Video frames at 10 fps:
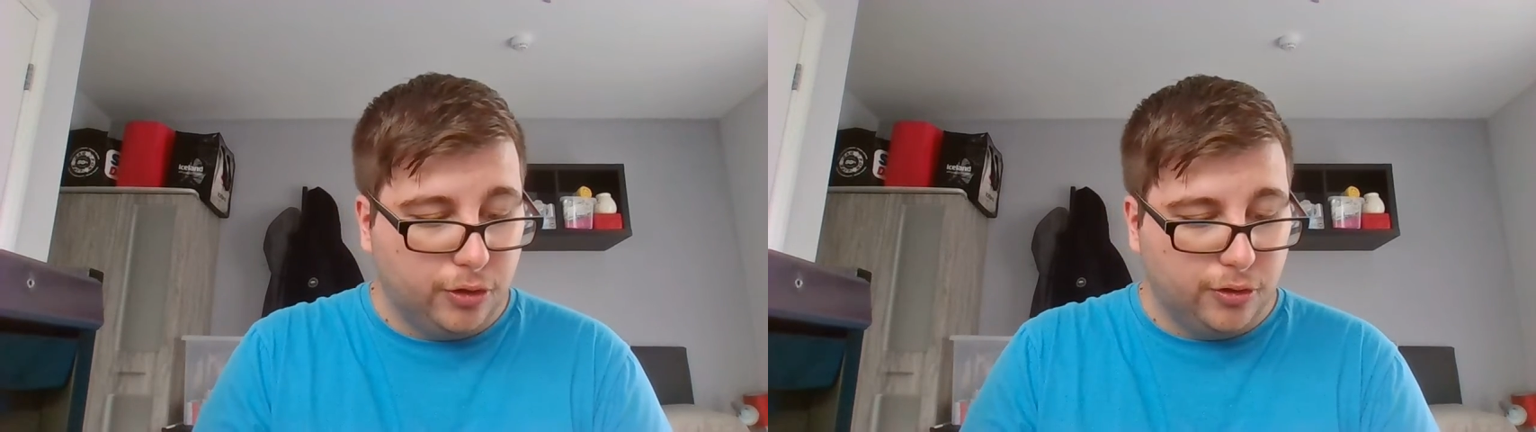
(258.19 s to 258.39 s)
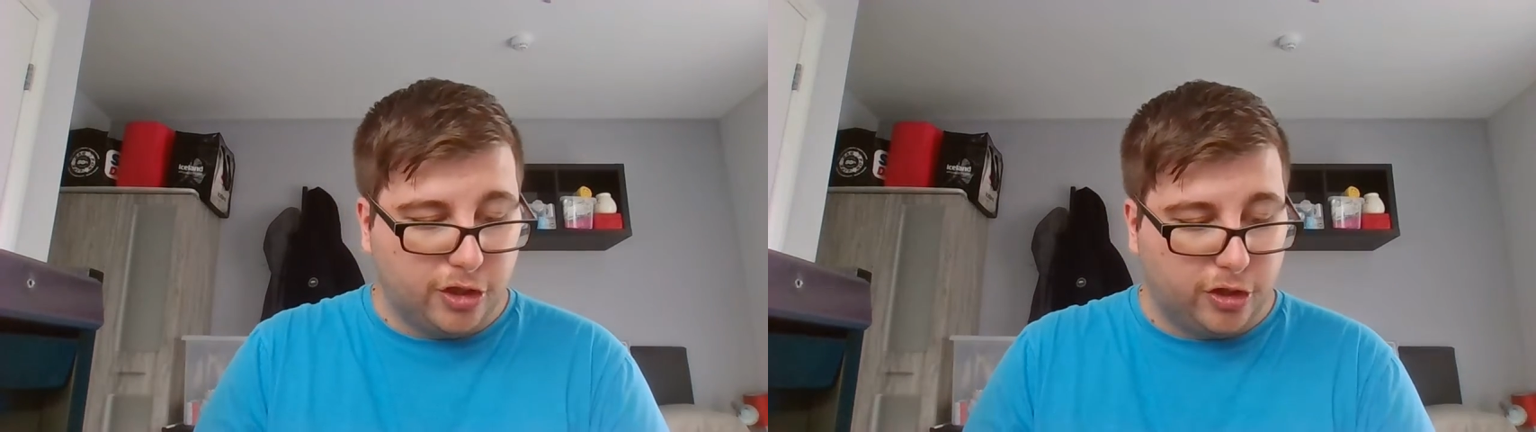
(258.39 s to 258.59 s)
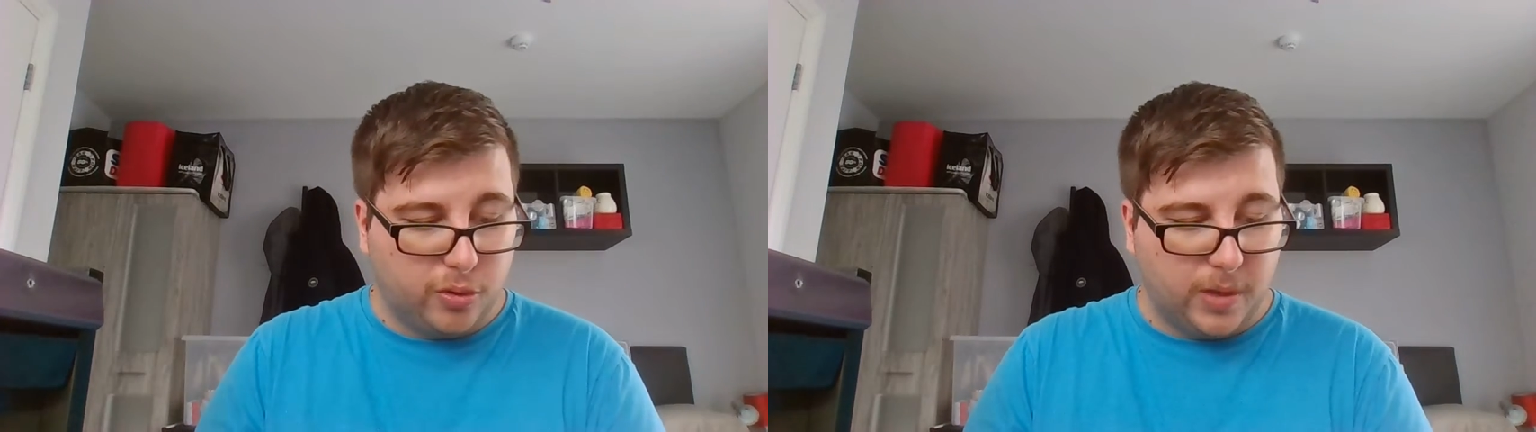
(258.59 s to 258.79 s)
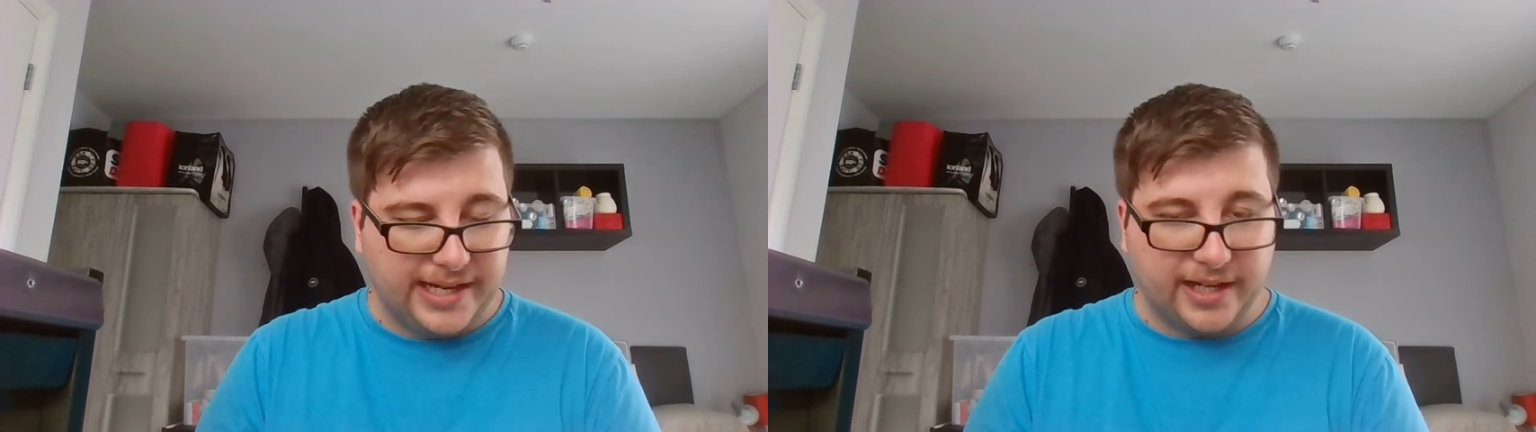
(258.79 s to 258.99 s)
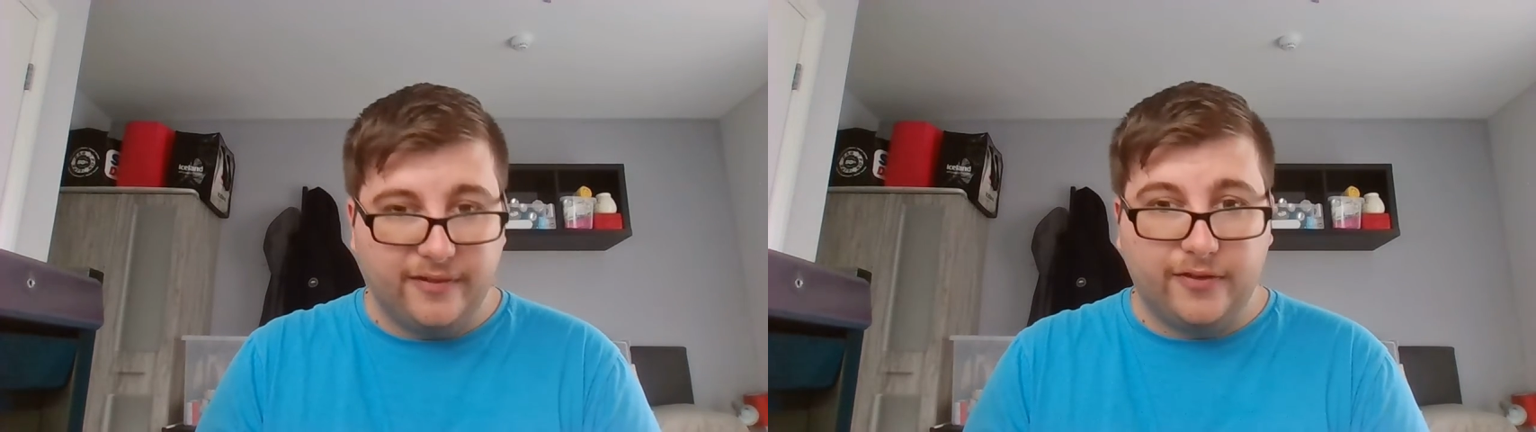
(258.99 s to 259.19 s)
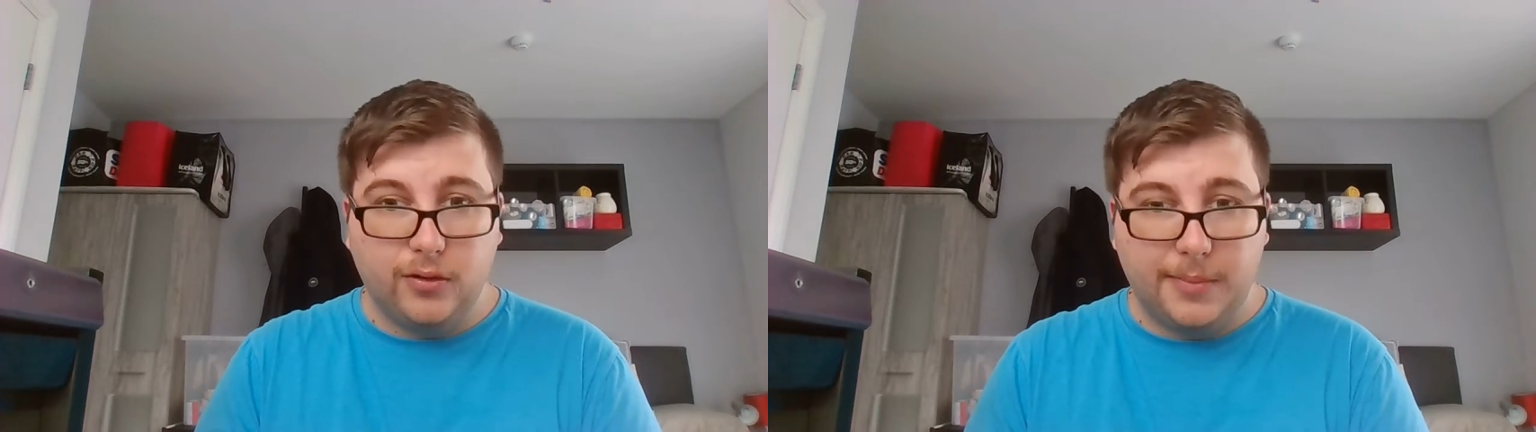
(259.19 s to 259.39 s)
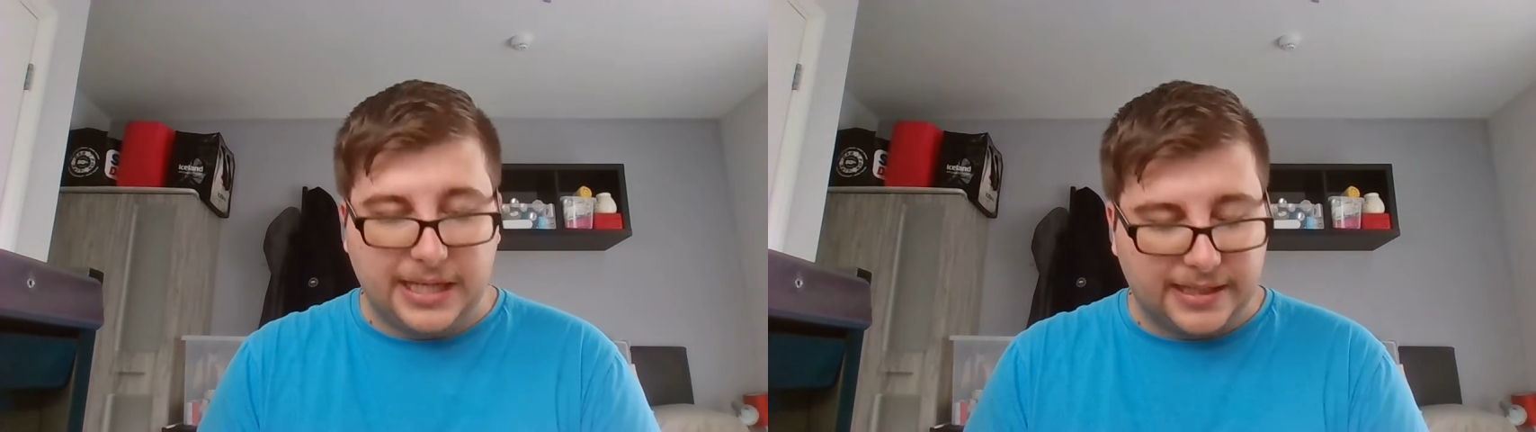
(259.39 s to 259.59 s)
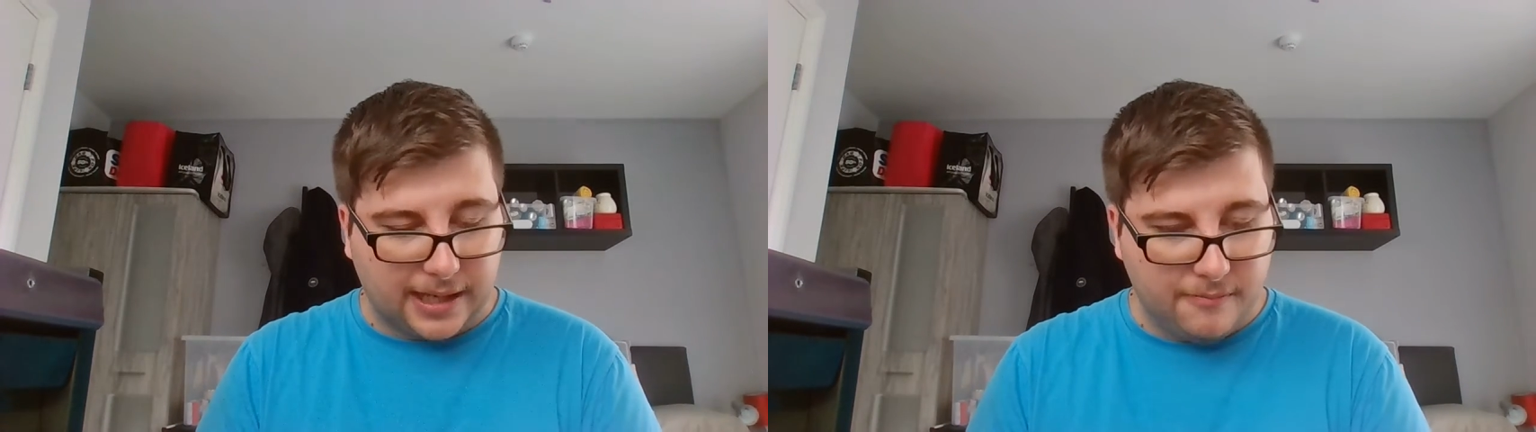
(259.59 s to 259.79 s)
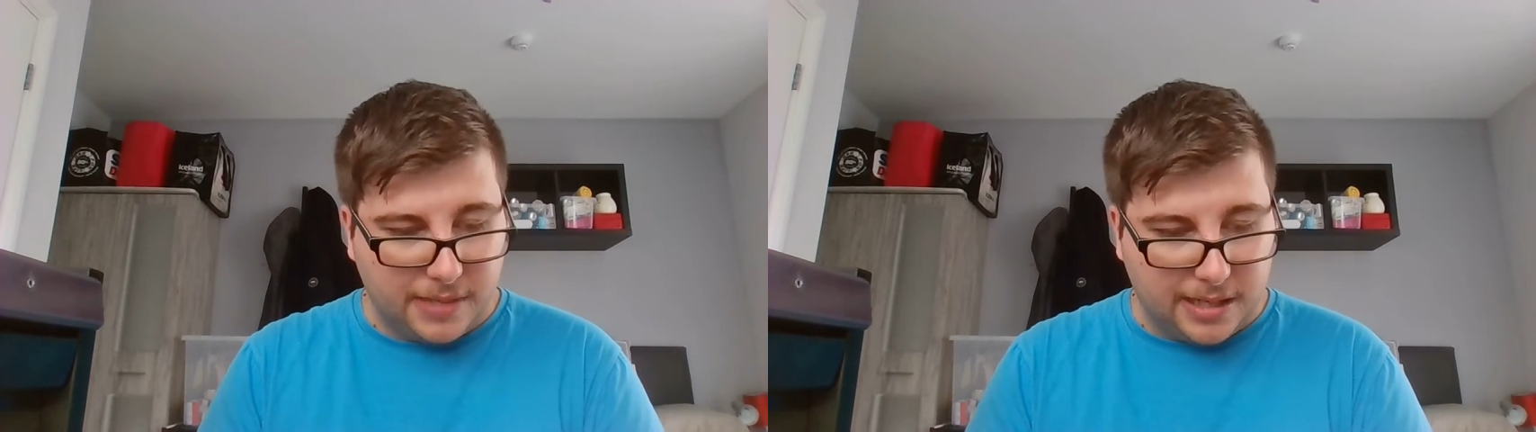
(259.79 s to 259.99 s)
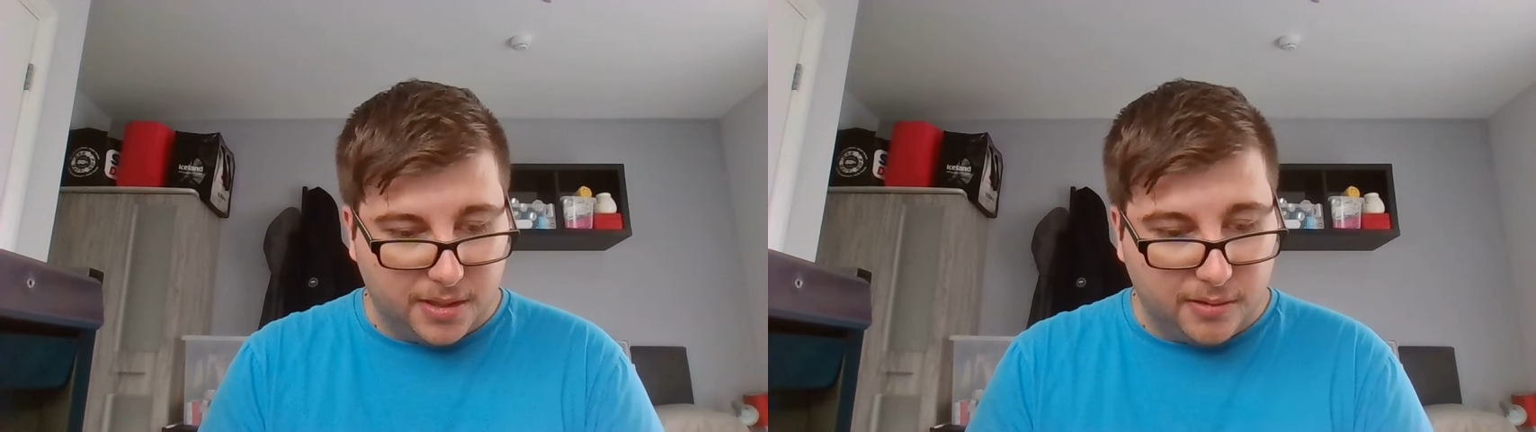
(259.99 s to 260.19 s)
Good, quick fullback
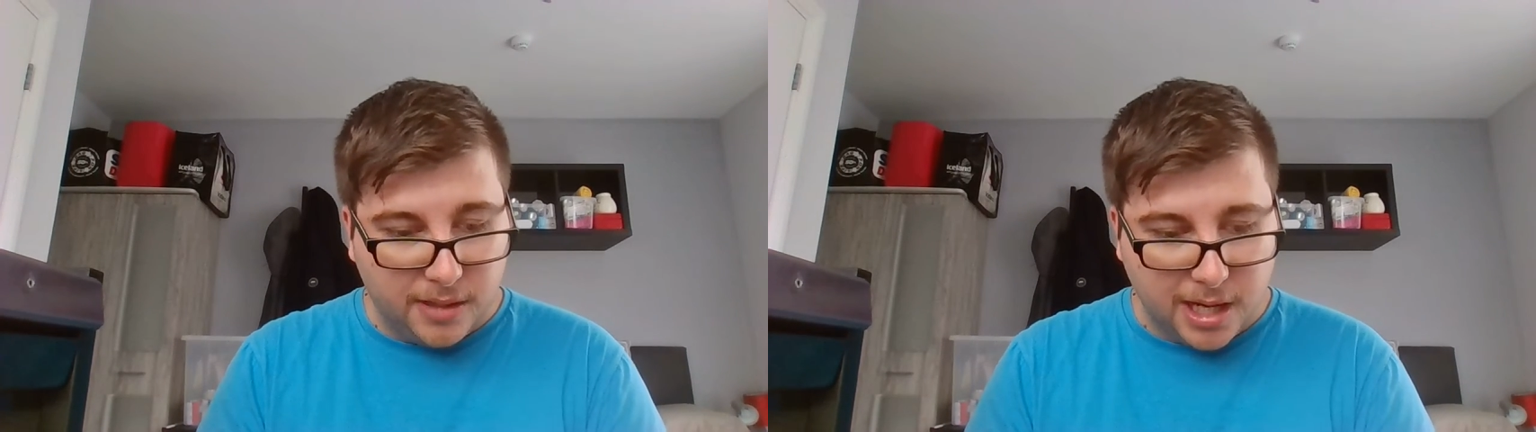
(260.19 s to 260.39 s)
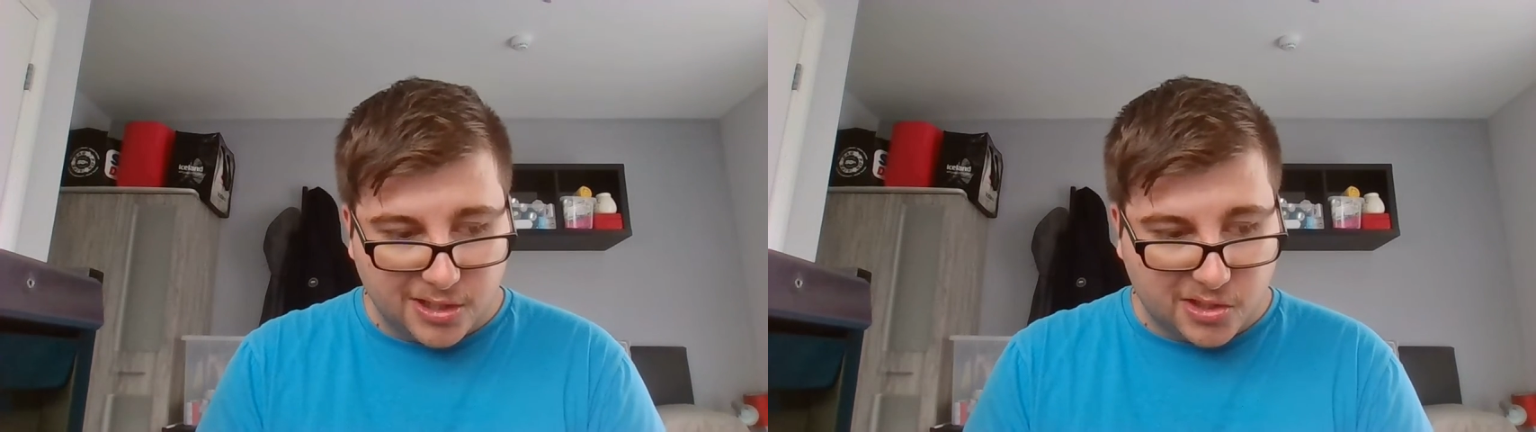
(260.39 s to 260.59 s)
Mbabu.